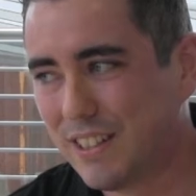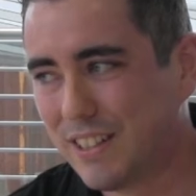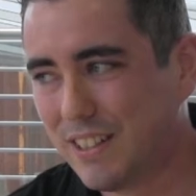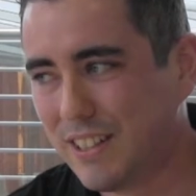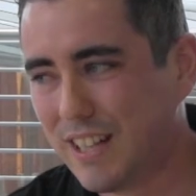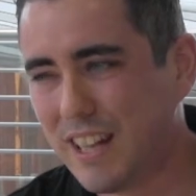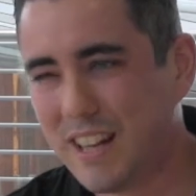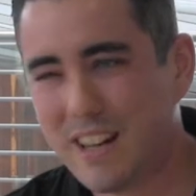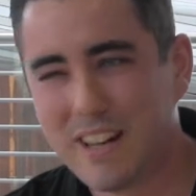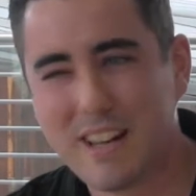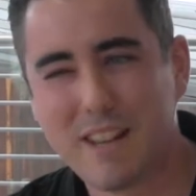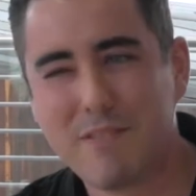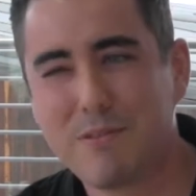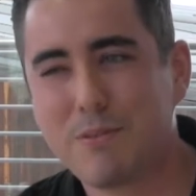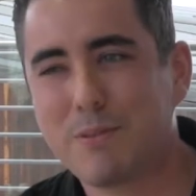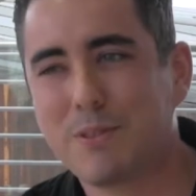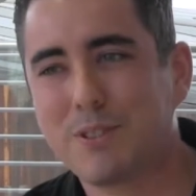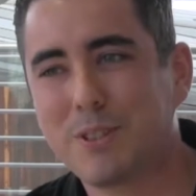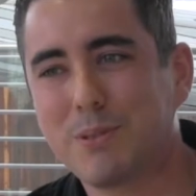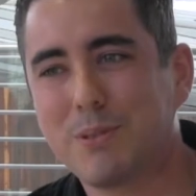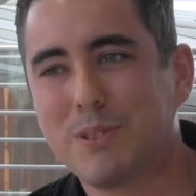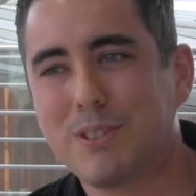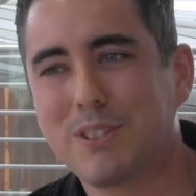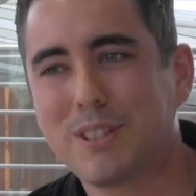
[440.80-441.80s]
yeah, and everyone
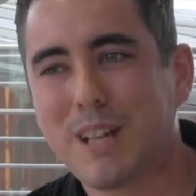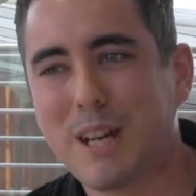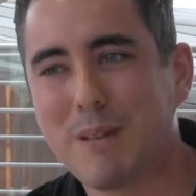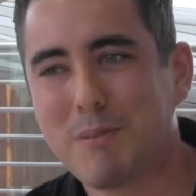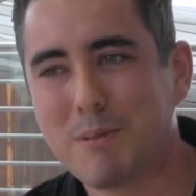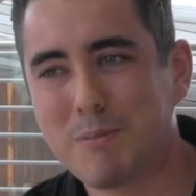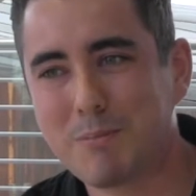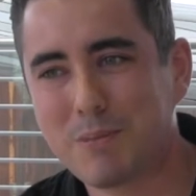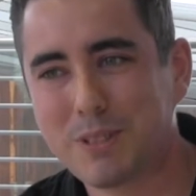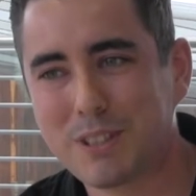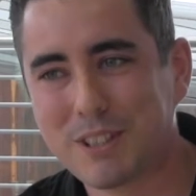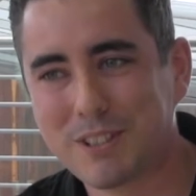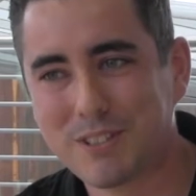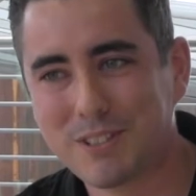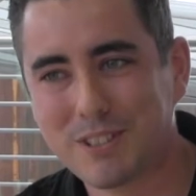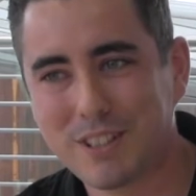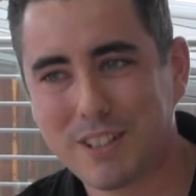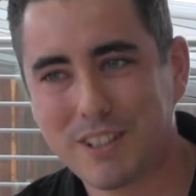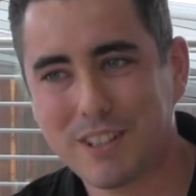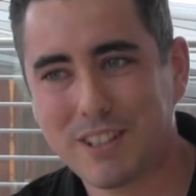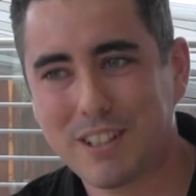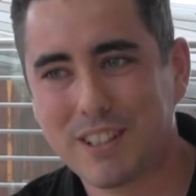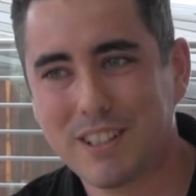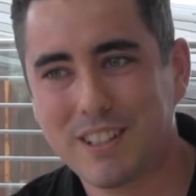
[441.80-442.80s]
wants to escape themselves,
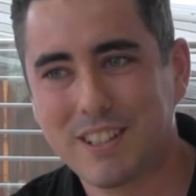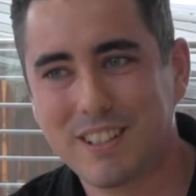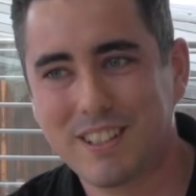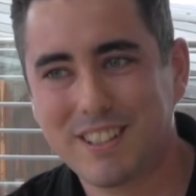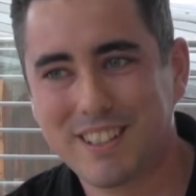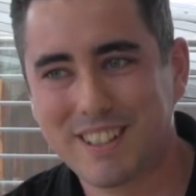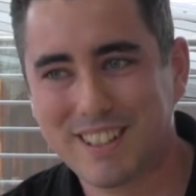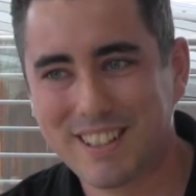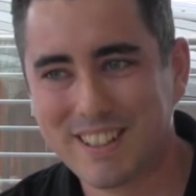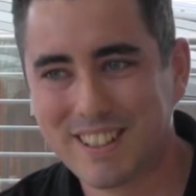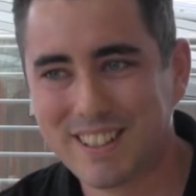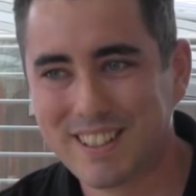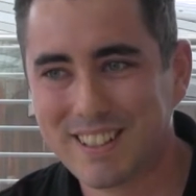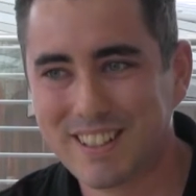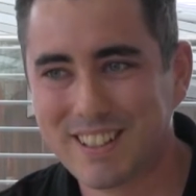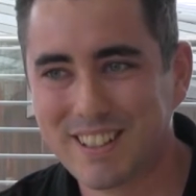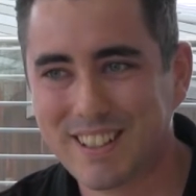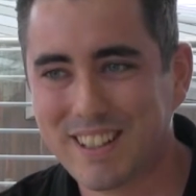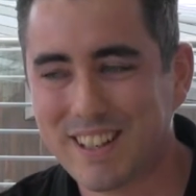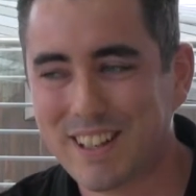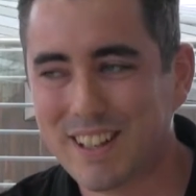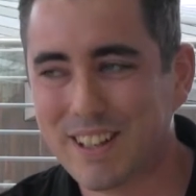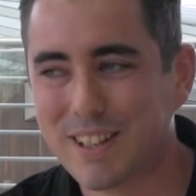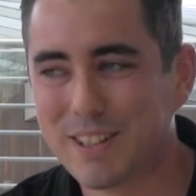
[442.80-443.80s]
don't they? Like,
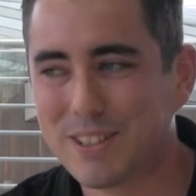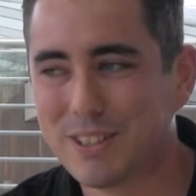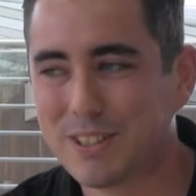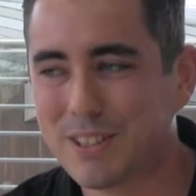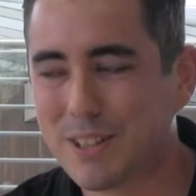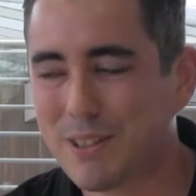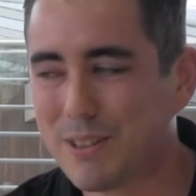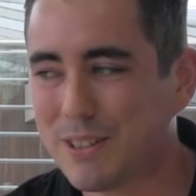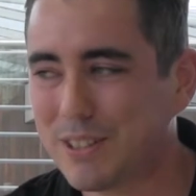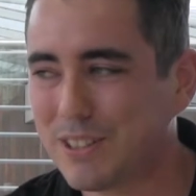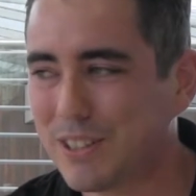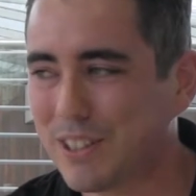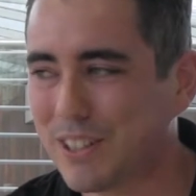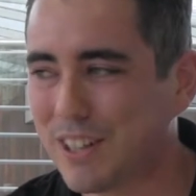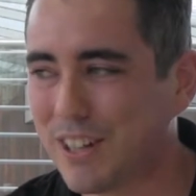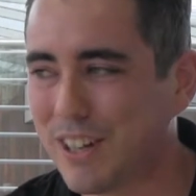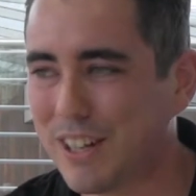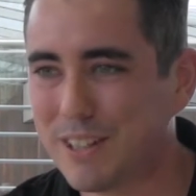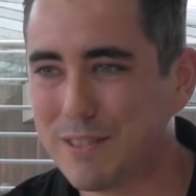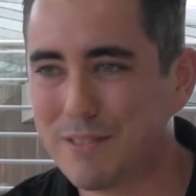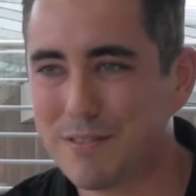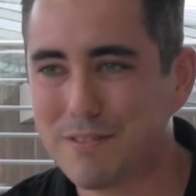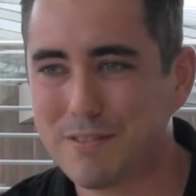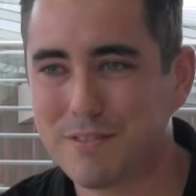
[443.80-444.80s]
so it's a
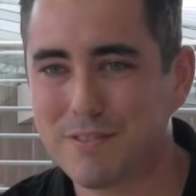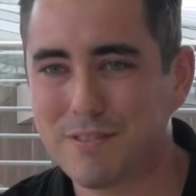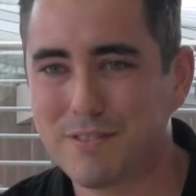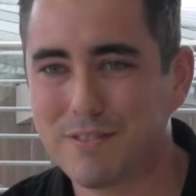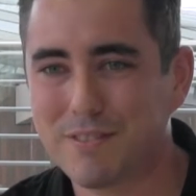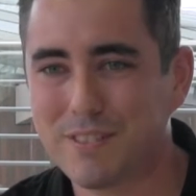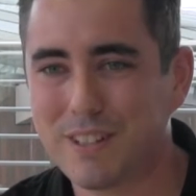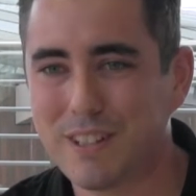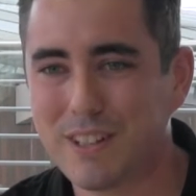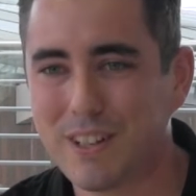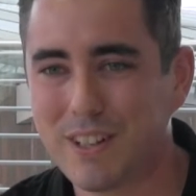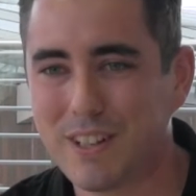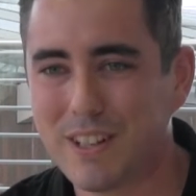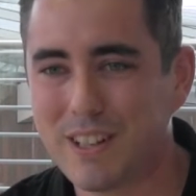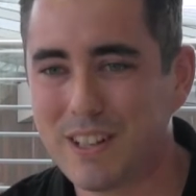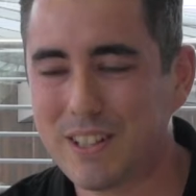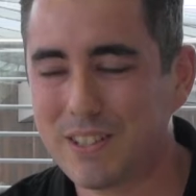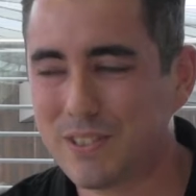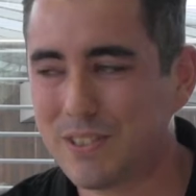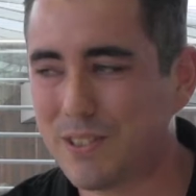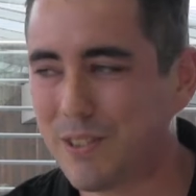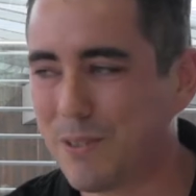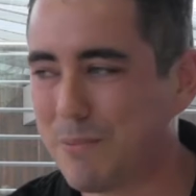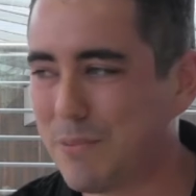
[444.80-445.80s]
kind of,
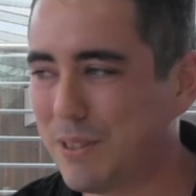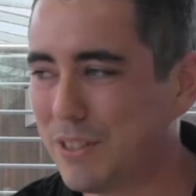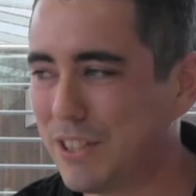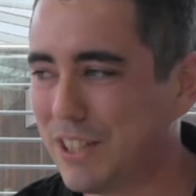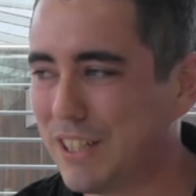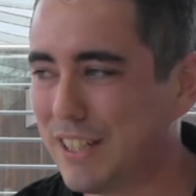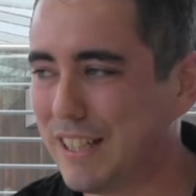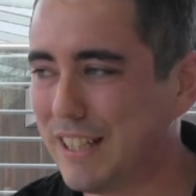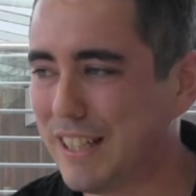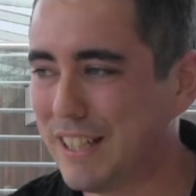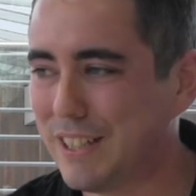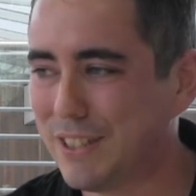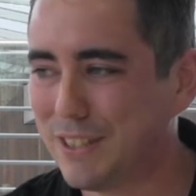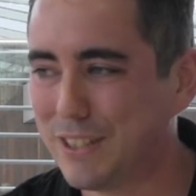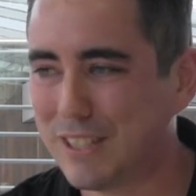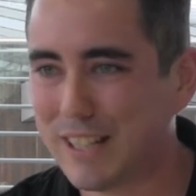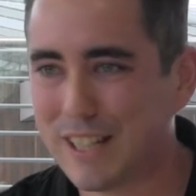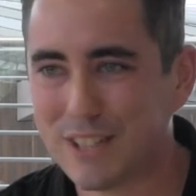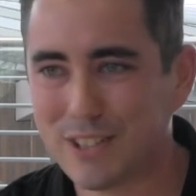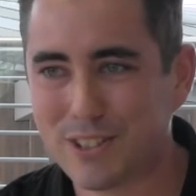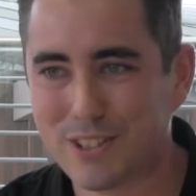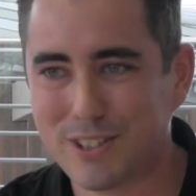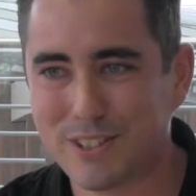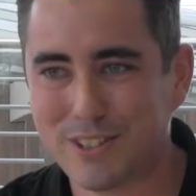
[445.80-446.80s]
it's not particularly
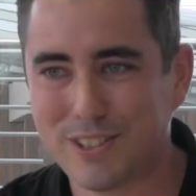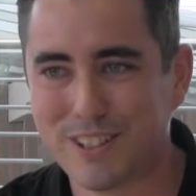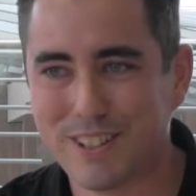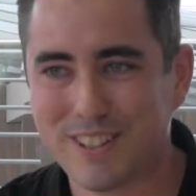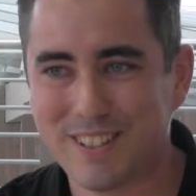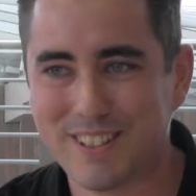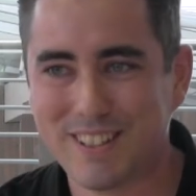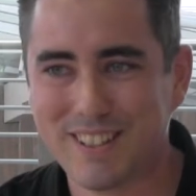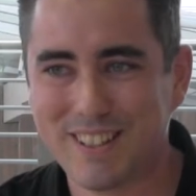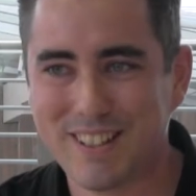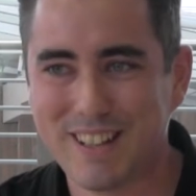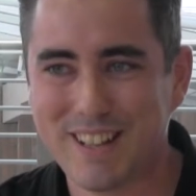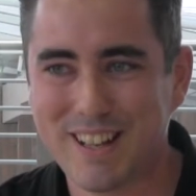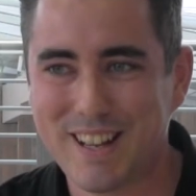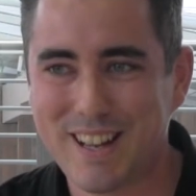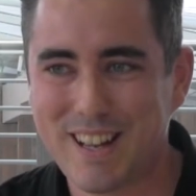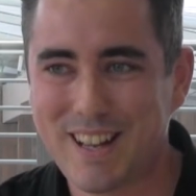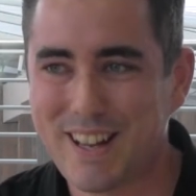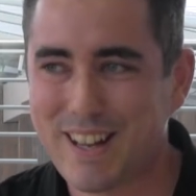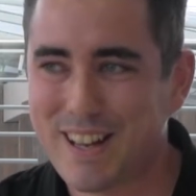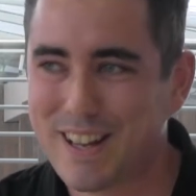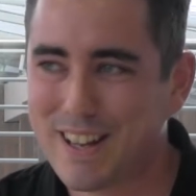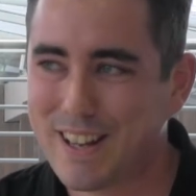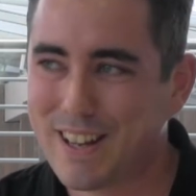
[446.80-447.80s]
intellectual or
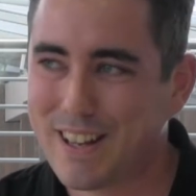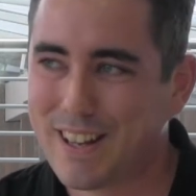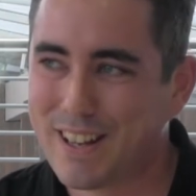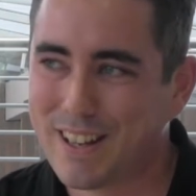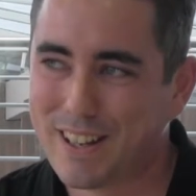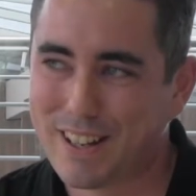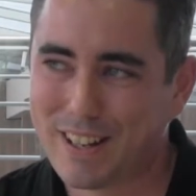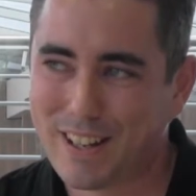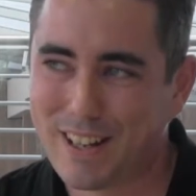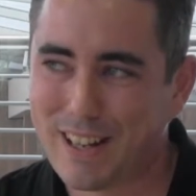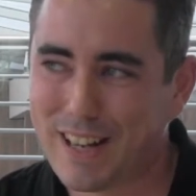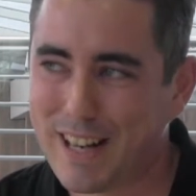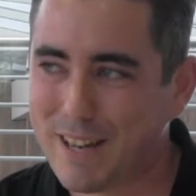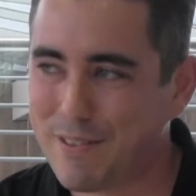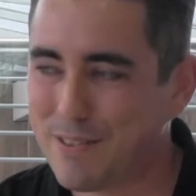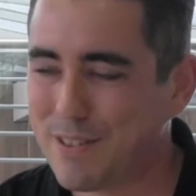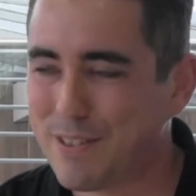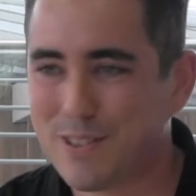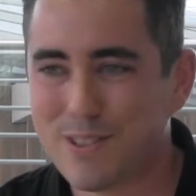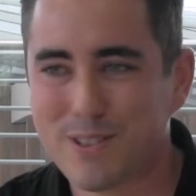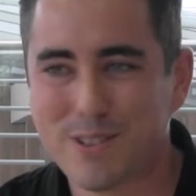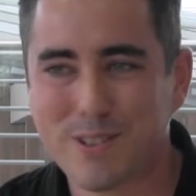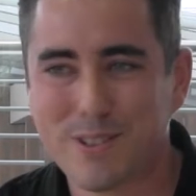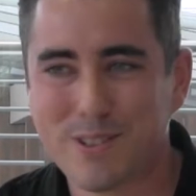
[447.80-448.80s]

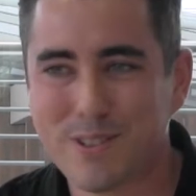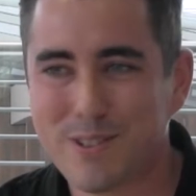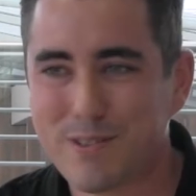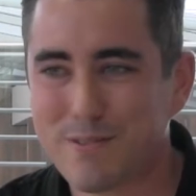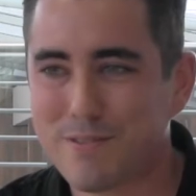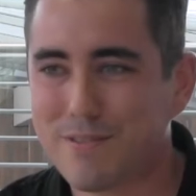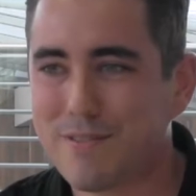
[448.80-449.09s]
clever or